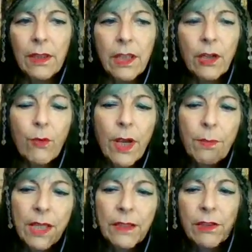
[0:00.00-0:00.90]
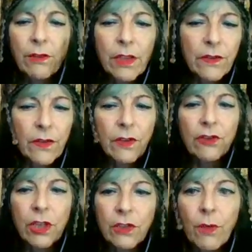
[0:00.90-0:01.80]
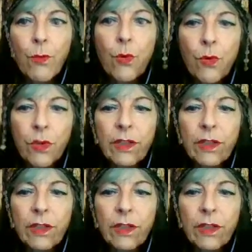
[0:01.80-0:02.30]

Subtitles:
in a way, because Uranus is conjunct the moon.